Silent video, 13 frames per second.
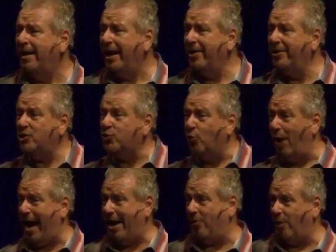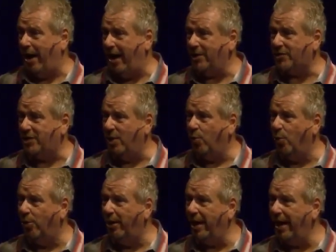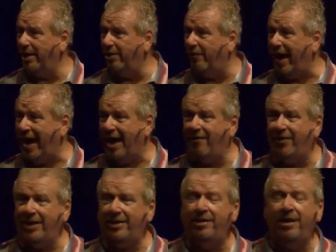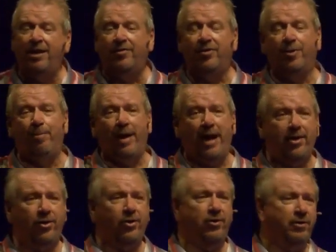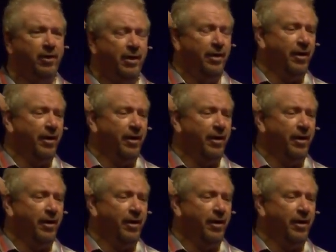in this rat race that we're in of having the better,